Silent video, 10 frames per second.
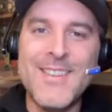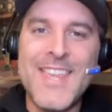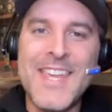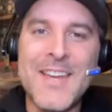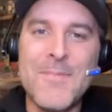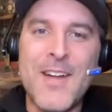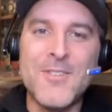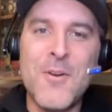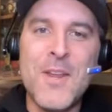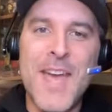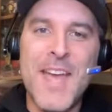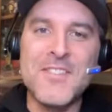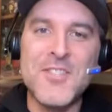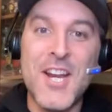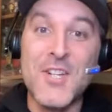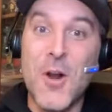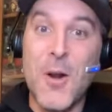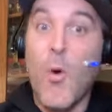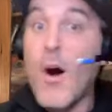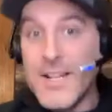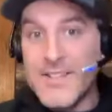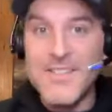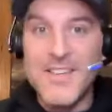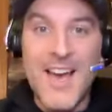thinking about Tony Banks as Shannon Sharpe once.